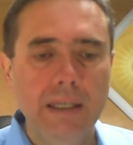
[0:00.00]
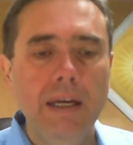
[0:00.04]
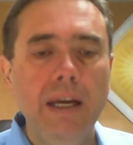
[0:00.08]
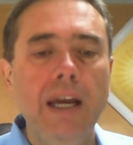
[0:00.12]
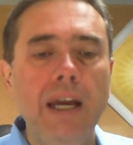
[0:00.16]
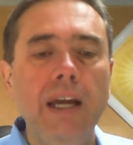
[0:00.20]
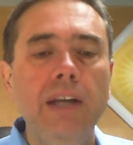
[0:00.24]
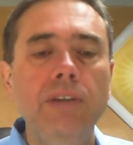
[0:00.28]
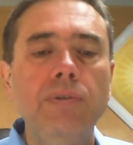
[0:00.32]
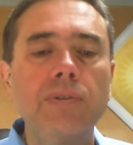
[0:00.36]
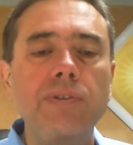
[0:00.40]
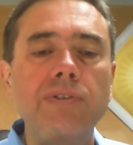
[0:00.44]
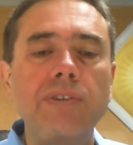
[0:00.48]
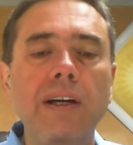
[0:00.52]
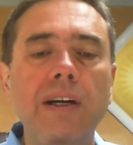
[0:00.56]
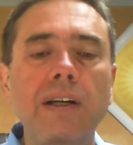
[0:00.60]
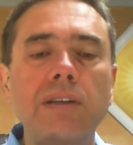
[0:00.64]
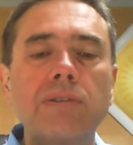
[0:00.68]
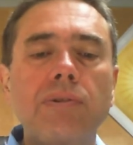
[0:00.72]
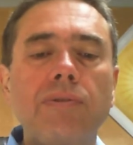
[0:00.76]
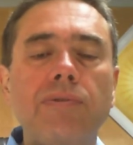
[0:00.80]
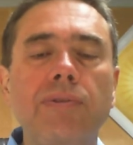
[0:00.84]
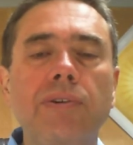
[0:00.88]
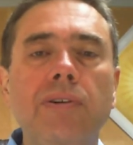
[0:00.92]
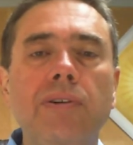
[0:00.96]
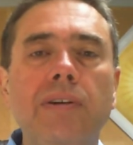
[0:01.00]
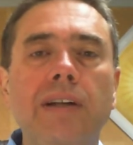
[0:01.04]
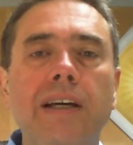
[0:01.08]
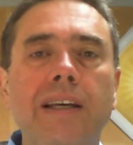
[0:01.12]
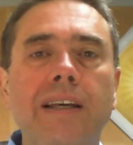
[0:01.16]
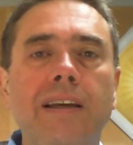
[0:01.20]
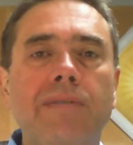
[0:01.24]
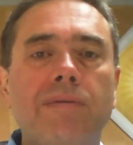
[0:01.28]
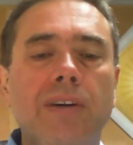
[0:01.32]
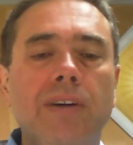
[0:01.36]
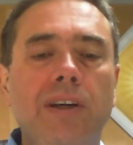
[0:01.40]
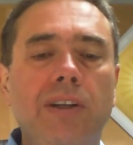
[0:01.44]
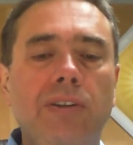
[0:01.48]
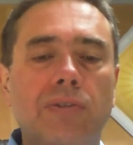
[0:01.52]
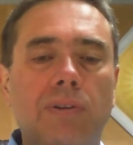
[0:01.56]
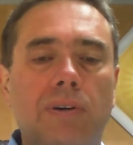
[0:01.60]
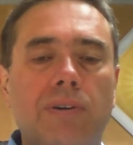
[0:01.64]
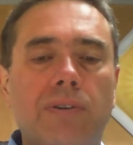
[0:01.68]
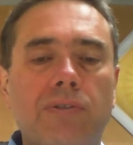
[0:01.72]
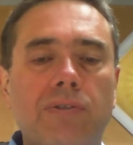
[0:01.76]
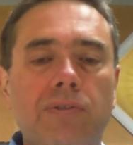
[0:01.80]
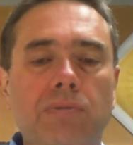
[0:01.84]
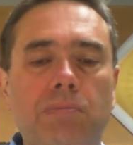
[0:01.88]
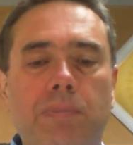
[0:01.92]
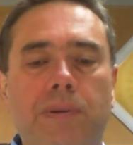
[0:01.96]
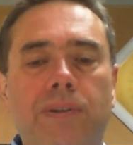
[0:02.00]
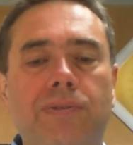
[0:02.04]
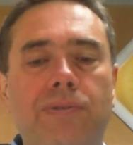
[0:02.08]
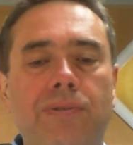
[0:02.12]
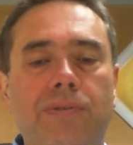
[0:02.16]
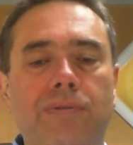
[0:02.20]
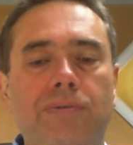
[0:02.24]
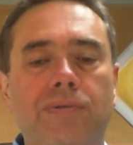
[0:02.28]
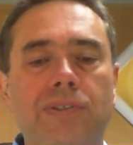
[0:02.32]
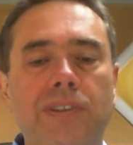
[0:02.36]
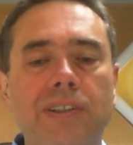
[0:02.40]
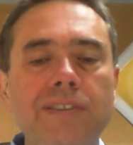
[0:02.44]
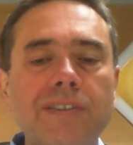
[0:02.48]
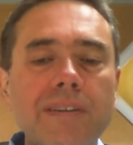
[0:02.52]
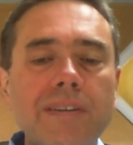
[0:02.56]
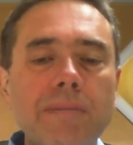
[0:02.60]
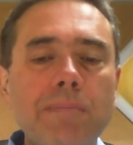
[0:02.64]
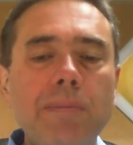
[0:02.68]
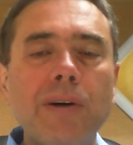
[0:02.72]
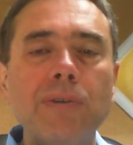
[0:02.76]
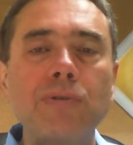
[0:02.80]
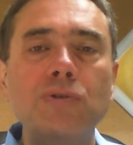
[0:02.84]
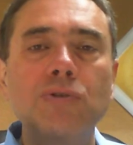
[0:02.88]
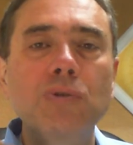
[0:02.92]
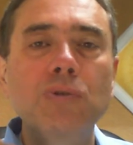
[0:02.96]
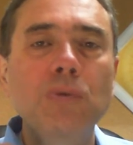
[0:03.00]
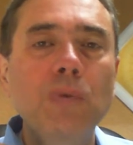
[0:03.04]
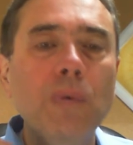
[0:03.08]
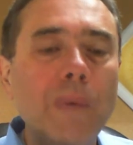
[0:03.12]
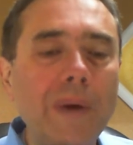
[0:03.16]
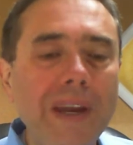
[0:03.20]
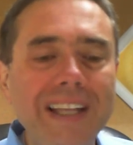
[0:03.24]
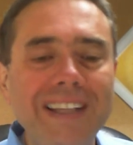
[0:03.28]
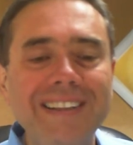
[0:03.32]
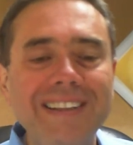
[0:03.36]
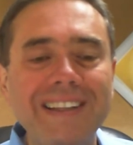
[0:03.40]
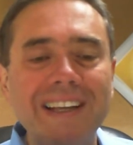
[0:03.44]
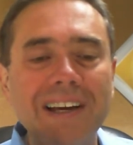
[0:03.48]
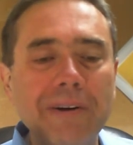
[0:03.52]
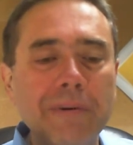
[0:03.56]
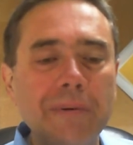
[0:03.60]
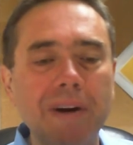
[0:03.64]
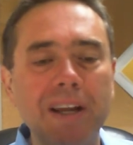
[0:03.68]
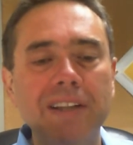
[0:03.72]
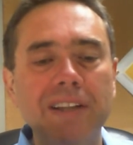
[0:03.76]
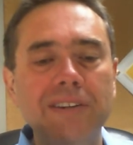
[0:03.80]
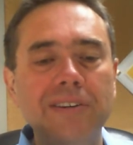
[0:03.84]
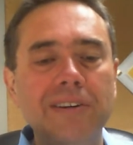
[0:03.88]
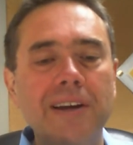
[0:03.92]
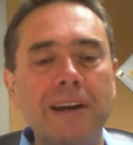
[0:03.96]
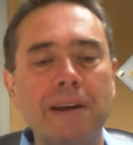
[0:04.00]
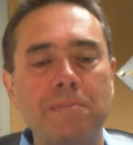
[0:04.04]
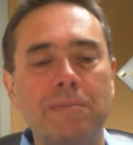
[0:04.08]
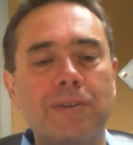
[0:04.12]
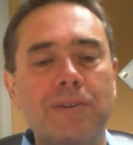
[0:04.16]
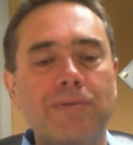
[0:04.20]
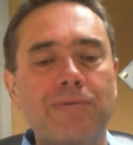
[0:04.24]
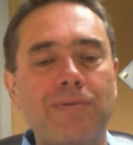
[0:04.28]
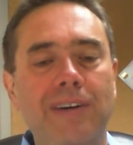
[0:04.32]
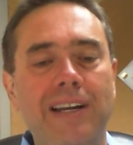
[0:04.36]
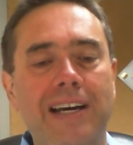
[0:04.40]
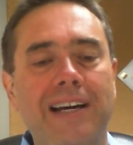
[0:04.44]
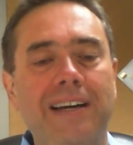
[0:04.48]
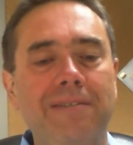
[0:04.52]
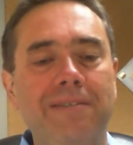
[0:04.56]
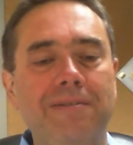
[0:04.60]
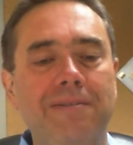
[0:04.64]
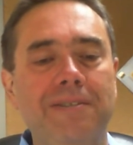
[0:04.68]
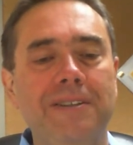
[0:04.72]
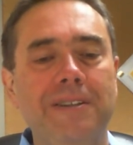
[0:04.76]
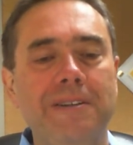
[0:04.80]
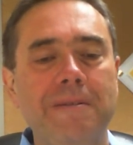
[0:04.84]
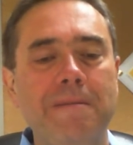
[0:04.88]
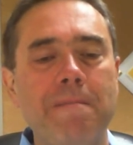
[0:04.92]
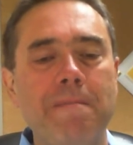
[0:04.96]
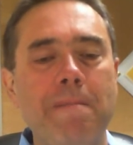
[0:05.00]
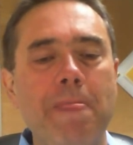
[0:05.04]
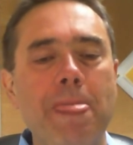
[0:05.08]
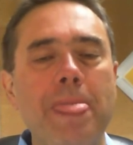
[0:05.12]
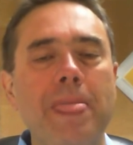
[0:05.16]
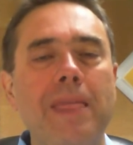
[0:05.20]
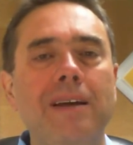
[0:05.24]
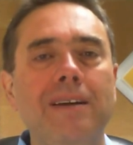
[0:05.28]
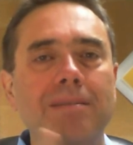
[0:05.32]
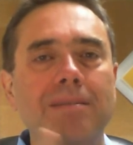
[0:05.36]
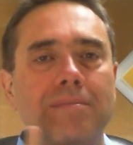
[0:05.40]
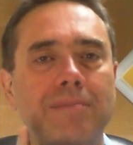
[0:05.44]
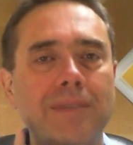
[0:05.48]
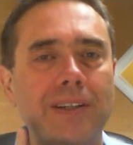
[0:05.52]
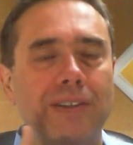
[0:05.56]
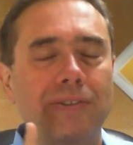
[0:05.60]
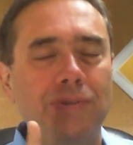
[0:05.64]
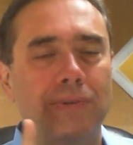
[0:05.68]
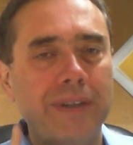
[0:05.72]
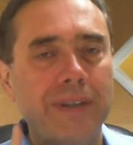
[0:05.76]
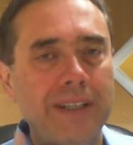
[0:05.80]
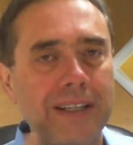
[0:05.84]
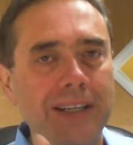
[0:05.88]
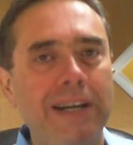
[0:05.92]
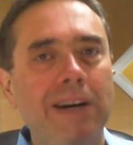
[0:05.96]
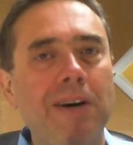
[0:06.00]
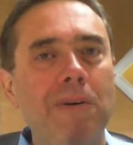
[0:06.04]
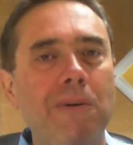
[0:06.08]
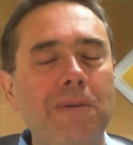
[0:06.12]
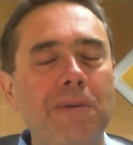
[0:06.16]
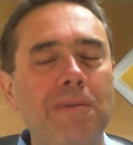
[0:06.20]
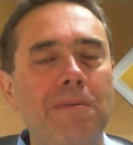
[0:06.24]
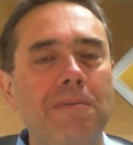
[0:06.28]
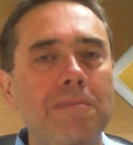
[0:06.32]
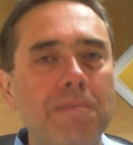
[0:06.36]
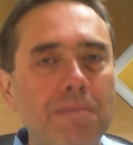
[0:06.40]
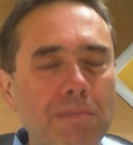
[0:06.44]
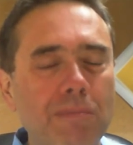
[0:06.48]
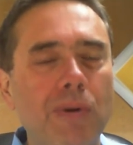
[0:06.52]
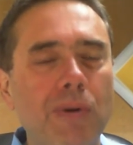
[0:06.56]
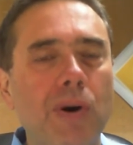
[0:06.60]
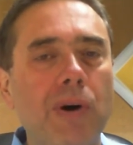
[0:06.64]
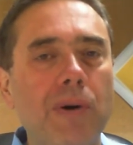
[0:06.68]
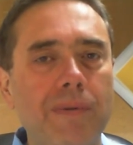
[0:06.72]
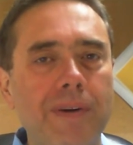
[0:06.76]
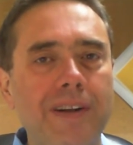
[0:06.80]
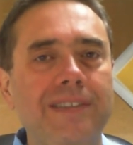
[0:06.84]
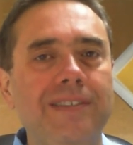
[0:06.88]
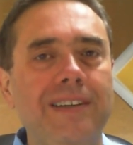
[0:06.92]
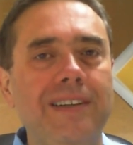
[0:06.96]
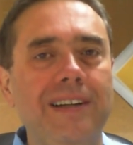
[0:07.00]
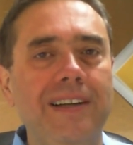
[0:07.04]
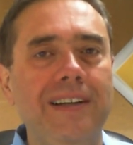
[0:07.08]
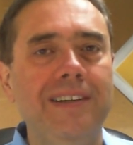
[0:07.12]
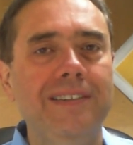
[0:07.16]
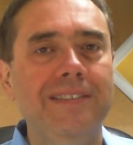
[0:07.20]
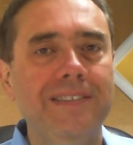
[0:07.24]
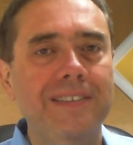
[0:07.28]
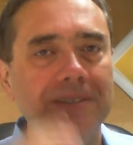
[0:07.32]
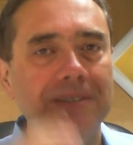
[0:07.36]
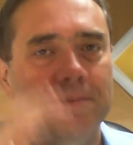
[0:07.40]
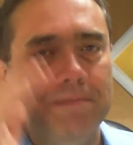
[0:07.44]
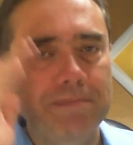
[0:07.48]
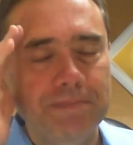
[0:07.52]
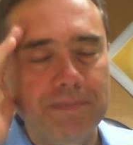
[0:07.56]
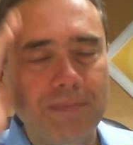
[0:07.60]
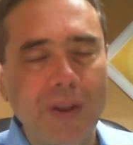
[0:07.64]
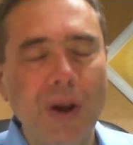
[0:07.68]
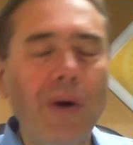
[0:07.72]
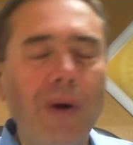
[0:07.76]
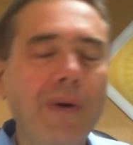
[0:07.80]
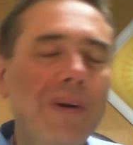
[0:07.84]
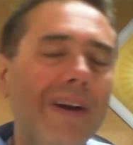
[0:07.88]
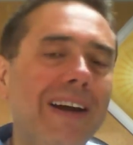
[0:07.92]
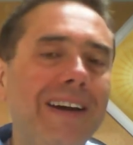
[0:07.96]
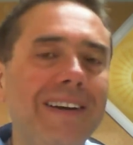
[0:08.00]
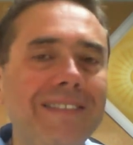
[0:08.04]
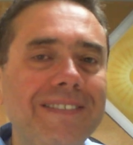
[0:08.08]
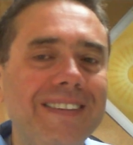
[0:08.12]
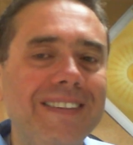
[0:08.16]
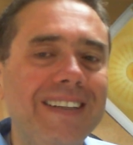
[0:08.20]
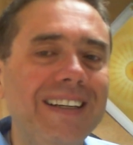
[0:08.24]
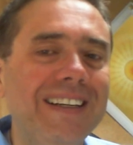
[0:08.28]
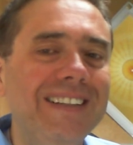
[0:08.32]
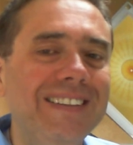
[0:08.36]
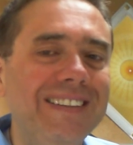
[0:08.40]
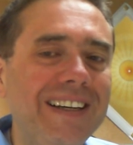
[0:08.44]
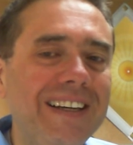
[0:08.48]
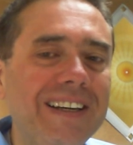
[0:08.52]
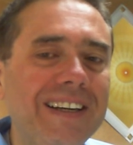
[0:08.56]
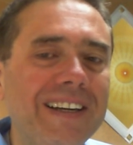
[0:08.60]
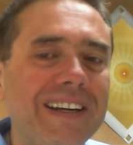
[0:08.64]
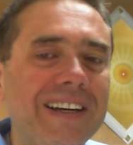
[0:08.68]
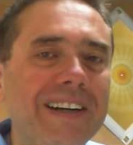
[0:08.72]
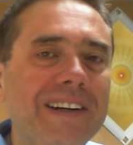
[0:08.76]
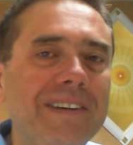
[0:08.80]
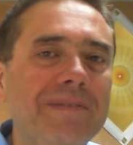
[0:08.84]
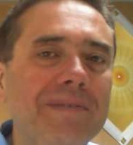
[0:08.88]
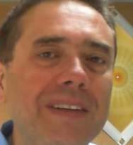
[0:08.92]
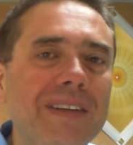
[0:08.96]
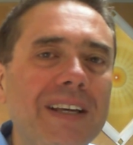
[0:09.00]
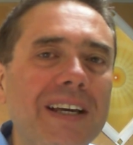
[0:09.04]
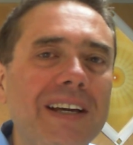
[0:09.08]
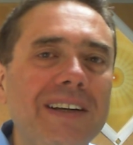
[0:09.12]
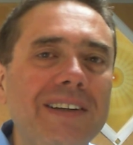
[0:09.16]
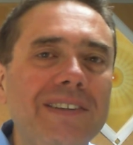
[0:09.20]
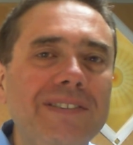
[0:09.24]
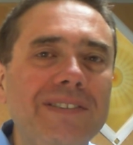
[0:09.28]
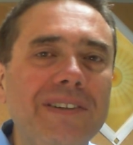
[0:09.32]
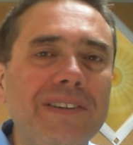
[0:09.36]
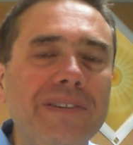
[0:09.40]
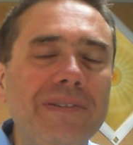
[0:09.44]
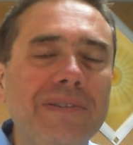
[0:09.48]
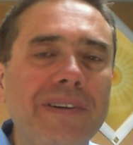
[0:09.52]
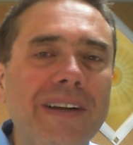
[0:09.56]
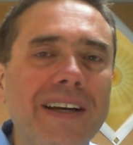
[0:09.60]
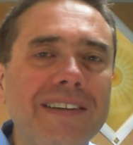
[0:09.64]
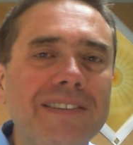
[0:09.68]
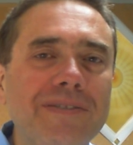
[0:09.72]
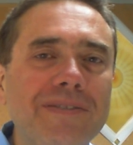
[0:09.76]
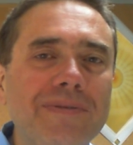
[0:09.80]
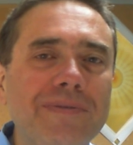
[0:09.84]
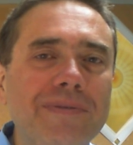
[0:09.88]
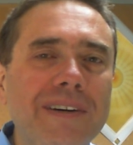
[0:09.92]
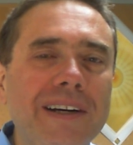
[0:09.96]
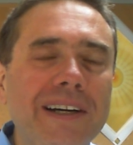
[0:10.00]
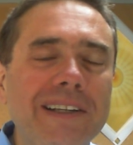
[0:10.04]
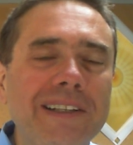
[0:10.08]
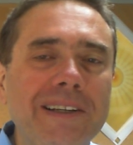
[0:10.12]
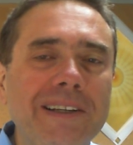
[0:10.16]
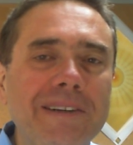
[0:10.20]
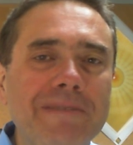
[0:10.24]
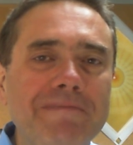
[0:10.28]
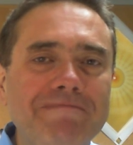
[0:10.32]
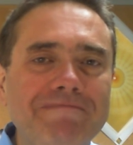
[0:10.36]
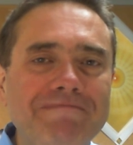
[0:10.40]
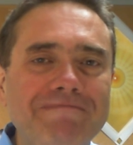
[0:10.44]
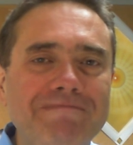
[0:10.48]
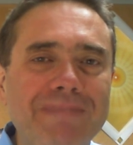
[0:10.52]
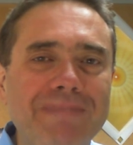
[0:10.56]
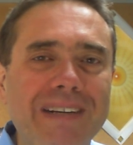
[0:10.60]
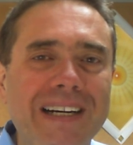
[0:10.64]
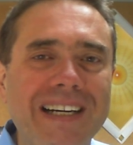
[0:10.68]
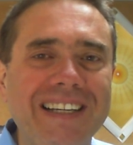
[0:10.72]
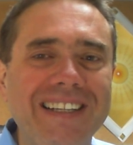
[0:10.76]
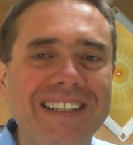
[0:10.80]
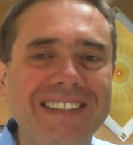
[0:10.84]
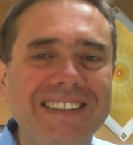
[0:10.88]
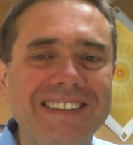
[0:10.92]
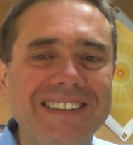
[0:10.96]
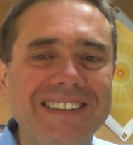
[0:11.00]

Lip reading: and you start to feel like a victorious person, just about to win the great game of life, because you are now more resilient. Okay, take care. See you next Friday. Bye.